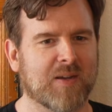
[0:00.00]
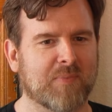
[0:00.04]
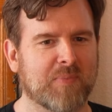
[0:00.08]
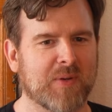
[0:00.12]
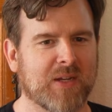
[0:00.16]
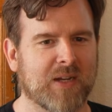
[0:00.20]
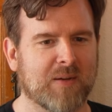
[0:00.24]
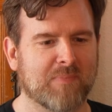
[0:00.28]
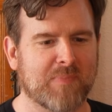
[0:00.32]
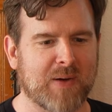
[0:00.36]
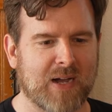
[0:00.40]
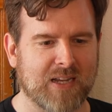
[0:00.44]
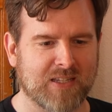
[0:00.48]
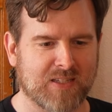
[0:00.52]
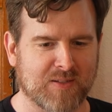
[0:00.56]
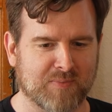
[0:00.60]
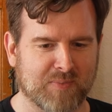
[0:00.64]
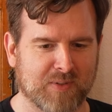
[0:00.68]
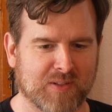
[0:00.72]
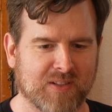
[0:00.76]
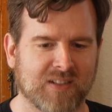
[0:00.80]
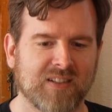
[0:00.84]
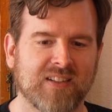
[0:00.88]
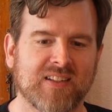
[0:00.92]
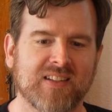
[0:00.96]
up being
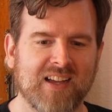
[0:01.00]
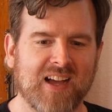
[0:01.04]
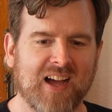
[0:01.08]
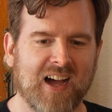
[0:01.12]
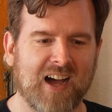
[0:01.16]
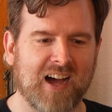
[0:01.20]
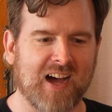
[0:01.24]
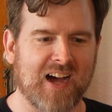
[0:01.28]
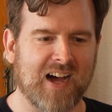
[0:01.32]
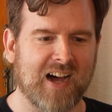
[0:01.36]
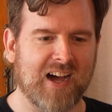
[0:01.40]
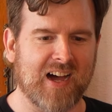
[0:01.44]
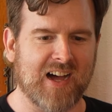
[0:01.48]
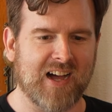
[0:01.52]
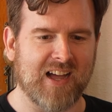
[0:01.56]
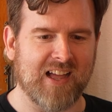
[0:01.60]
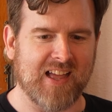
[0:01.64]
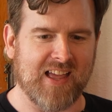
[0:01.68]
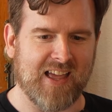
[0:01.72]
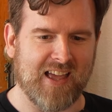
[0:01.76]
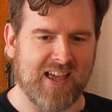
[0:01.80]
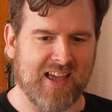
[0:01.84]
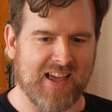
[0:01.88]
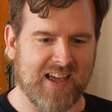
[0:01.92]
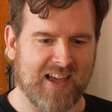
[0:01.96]
impossible.
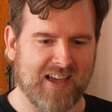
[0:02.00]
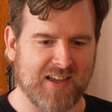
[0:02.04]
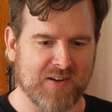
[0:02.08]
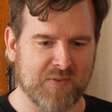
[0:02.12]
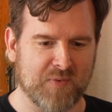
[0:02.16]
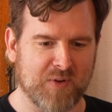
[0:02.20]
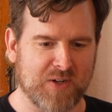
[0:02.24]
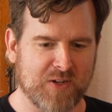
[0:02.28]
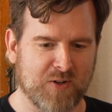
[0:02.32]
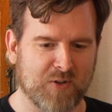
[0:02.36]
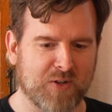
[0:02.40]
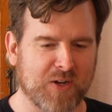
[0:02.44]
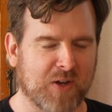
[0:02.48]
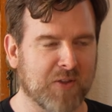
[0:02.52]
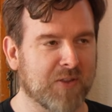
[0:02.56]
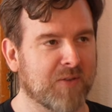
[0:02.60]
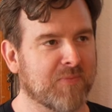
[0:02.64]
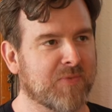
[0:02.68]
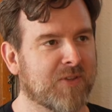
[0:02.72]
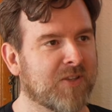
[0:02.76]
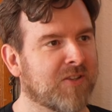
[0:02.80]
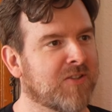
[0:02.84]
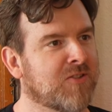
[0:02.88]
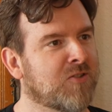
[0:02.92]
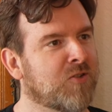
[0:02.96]
And when you tell
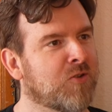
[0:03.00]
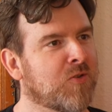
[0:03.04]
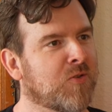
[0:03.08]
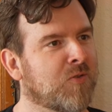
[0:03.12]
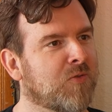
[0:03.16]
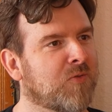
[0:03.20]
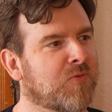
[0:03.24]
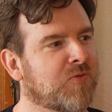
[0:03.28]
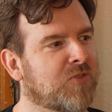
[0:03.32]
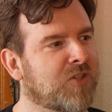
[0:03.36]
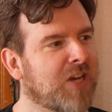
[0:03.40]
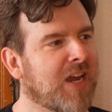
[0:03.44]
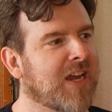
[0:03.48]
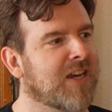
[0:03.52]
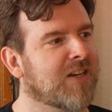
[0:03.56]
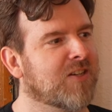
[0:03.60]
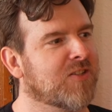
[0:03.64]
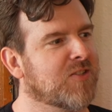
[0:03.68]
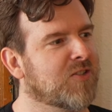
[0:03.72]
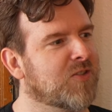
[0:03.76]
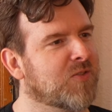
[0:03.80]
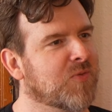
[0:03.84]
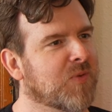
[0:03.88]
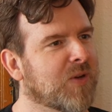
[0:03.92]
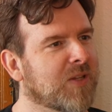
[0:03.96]
them that you've
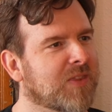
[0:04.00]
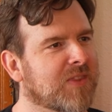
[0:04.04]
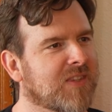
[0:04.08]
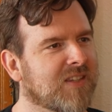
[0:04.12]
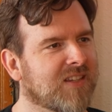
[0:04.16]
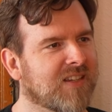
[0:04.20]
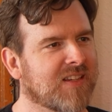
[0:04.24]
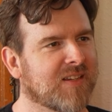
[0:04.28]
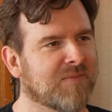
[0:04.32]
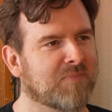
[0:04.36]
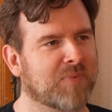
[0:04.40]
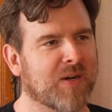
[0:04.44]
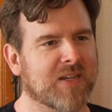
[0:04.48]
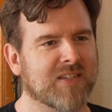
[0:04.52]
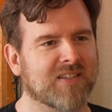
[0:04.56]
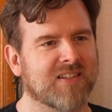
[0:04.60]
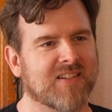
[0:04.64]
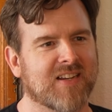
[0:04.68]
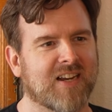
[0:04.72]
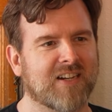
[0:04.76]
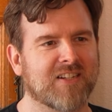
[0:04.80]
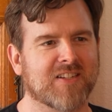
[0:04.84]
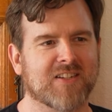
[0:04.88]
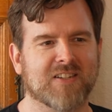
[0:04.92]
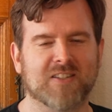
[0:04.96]
changed what the
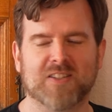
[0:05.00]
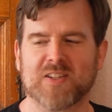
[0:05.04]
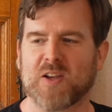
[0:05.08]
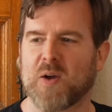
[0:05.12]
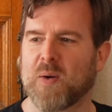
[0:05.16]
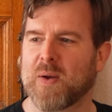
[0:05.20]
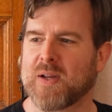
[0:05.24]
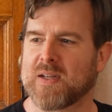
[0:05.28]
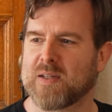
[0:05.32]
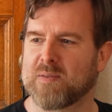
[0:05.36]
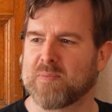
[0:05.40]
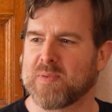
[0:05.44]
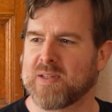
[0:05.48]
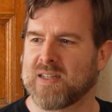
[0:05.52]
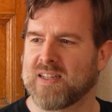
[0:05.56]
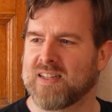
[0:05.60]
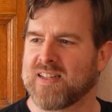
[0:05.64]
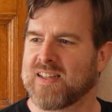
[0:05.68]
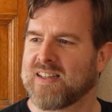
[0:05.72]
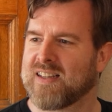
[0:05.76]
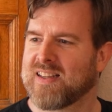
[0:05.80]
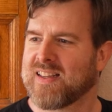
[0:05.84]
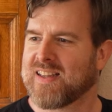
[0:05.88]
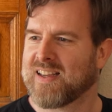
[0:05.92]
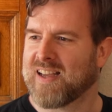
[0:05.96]
presentation is going to
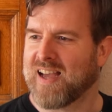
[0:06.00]
be,